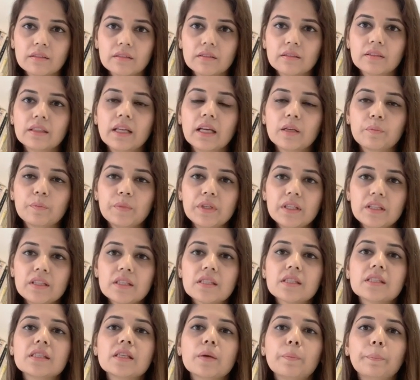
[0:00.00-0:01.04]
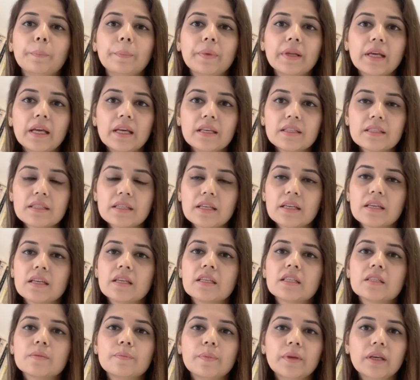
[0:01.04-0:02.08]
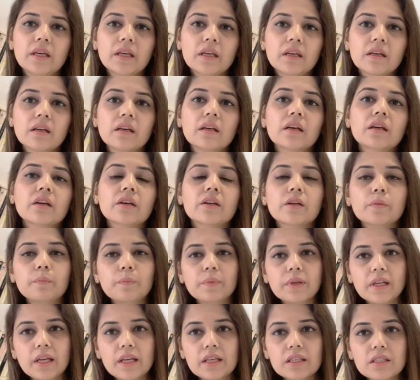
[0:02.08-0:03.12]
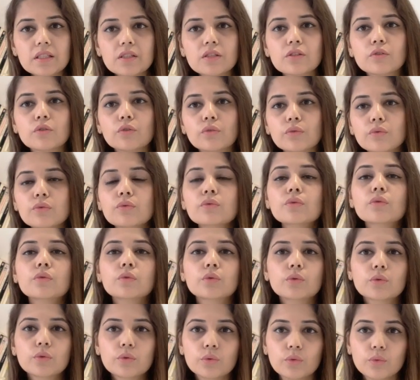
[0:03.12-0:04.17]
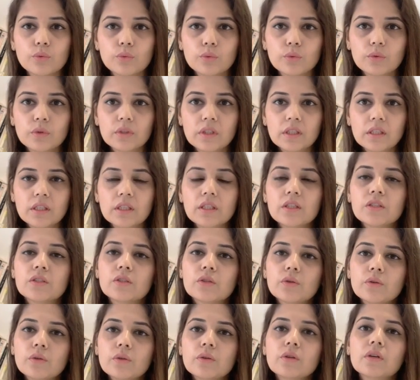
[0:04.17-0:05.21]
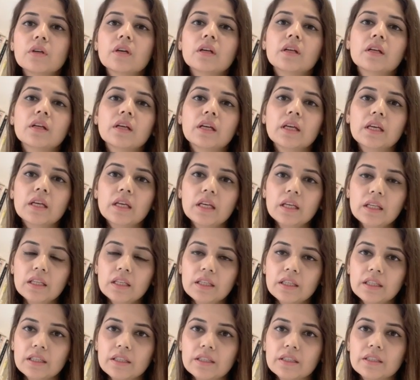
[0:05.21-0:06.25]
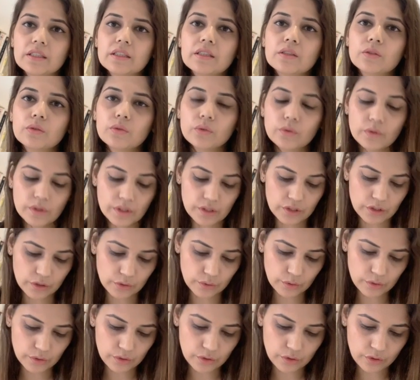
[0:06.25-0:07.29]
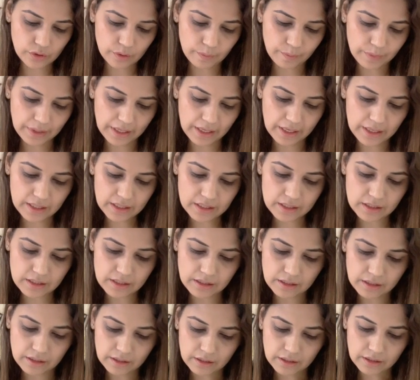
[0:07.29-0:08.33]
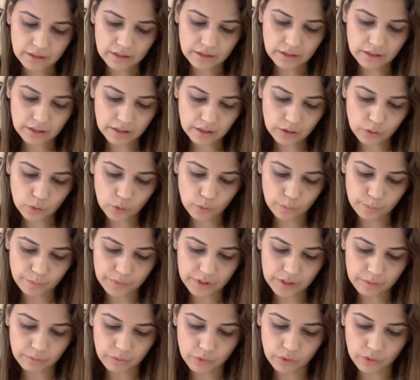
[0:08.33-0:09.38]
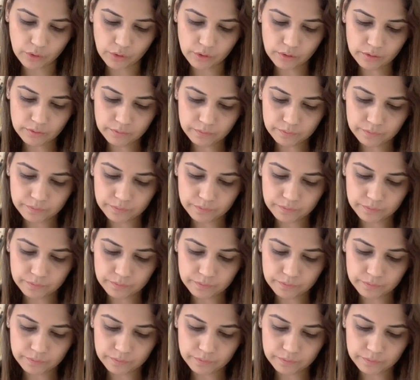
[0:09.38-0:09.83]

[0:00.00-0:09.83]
That means the place is being replaced through ou. So in here ou is used to replace le complément